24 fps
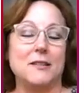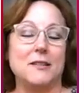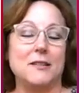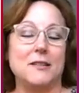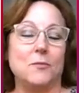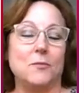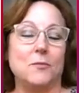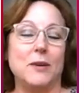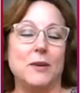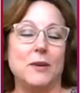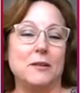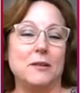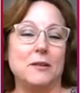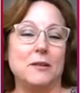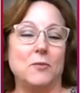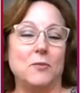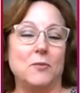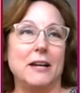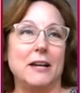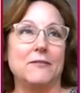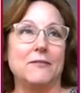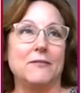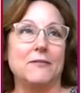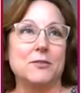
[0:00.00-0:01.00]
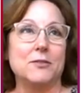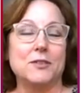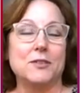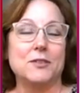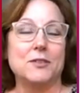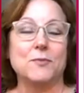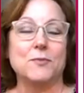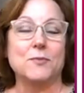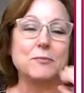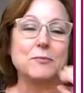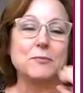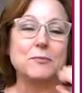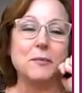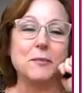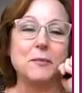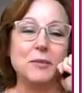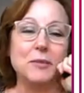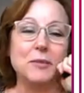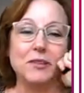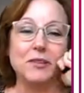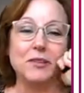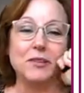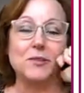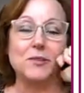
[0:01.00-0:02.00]
the white wine versus red wine
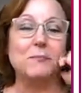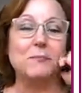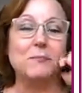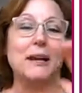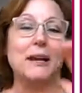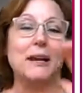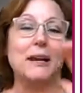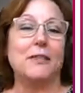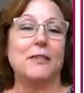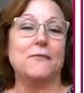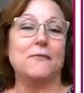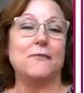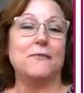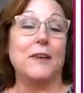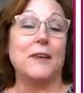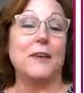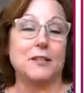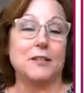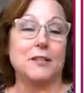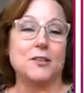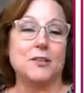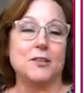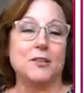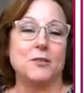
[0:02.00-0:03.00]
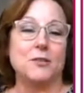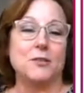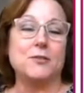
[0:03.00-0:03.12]
production by the Veneto,